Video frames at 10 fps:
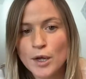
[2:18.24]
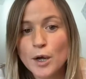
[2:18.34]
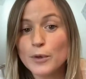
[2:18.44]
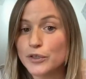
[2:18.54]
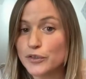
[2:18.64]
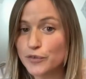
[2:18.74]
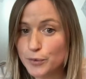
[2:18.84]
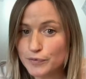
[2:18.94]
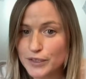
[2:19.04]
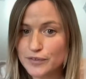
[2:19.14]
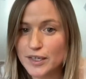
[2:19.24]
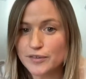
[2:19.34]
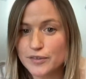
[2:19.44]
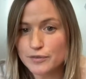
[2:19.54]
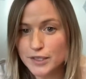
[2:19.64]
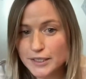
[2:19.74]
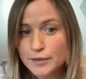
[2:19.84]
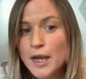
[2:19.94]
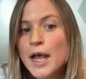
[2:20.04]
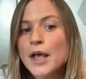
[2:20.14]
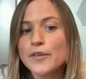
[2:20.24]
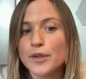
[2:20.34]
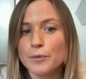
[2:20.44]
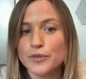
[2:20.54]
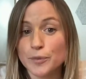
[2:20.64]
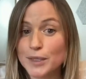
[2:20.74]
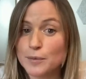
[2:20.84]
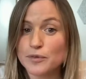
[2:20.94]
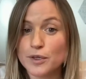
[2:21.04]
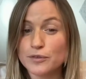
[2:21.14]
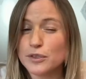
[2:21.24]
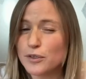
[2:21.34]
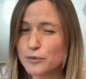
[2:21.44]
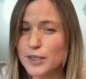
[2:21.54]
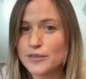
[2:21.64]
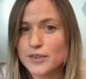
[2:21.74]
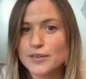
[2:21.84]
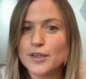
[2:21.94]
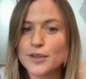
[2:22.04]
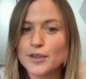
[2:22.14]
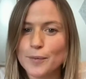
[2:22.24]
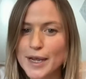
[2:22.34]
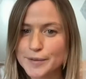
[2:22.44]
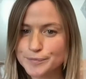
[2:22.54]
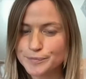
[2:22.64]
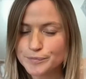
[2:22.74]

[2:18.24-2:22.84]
We've got 2 of those sessions running, so we should be able to answer a lot of questions along the way.